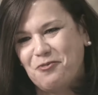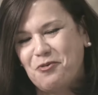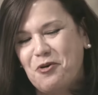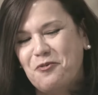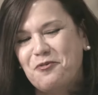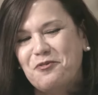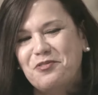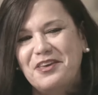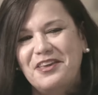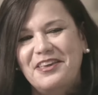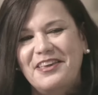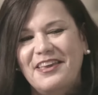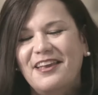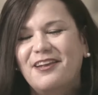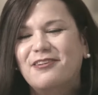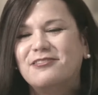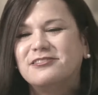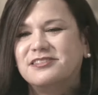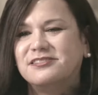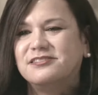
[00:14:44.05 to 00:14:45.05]
Over the
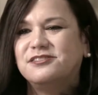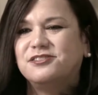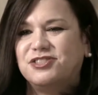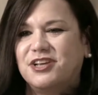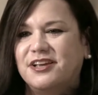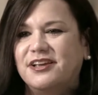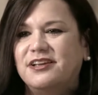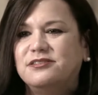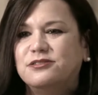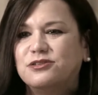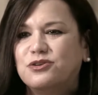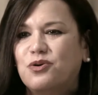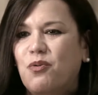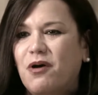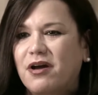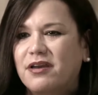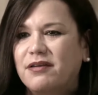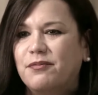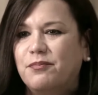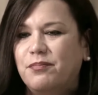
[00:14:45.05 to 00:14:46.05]
years, it's changed
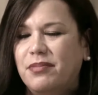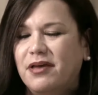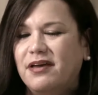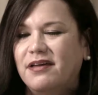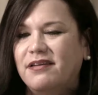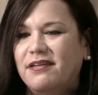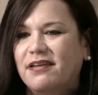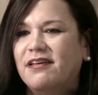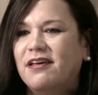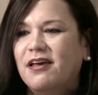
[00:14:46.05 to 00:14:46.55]
quite a bit.